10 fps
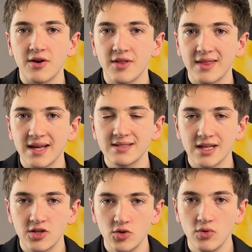are things
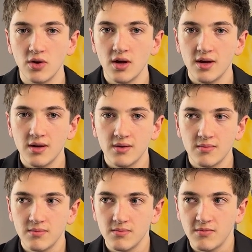that you
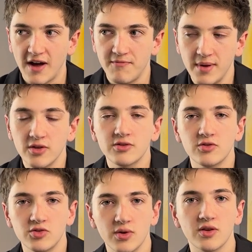have built
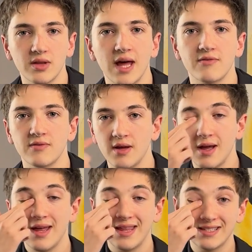during your life,
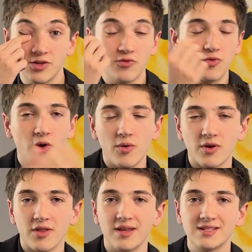things that you've grown
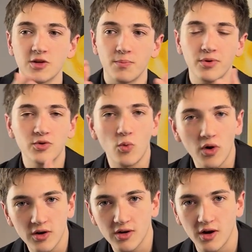on, things that you put
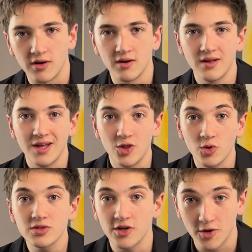work on.
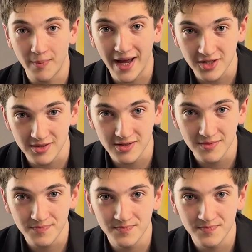Those are your passions.